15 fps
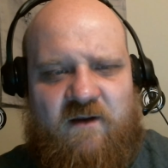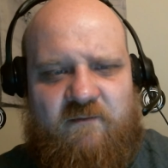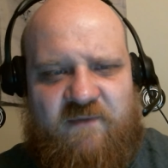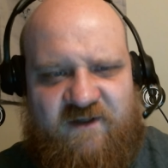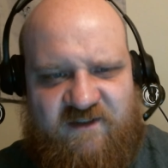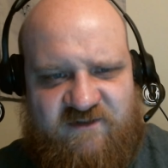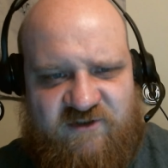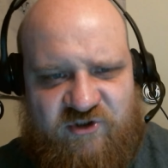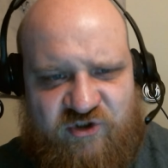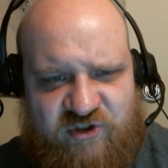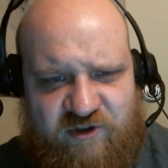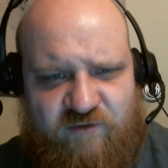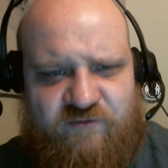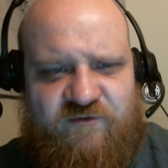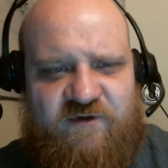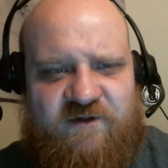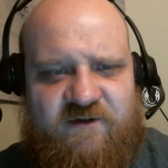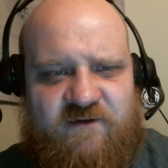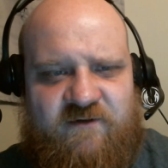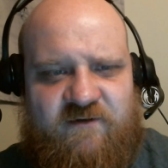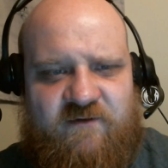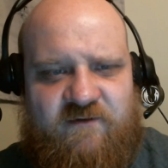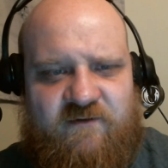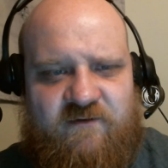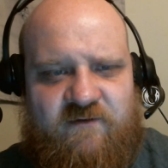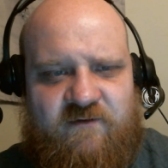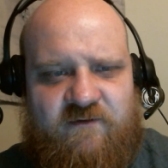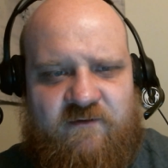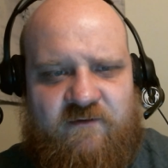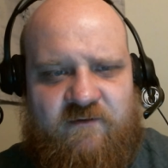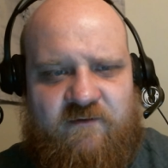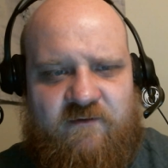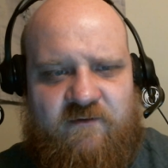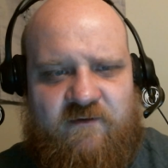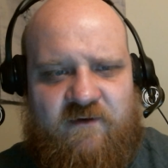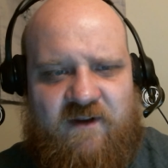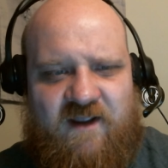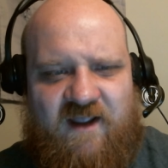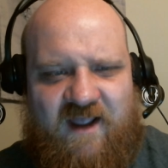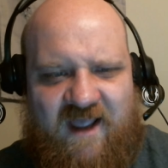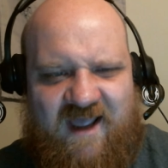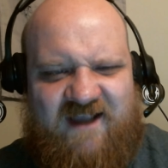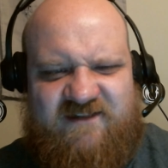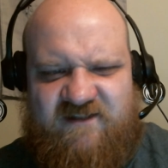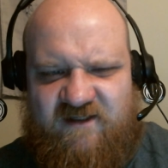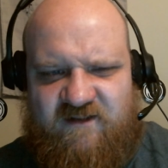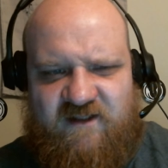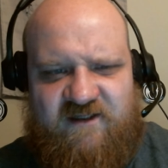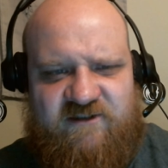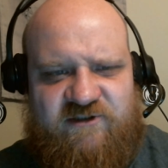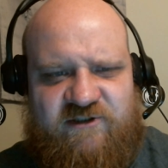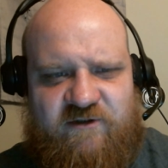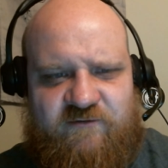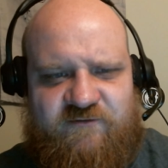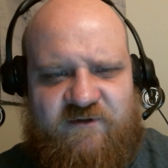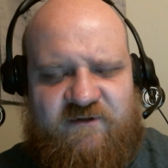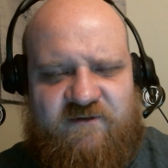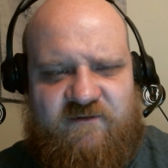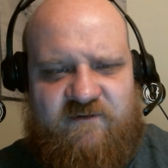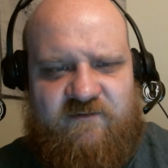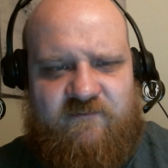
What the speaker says: Because children acting like children.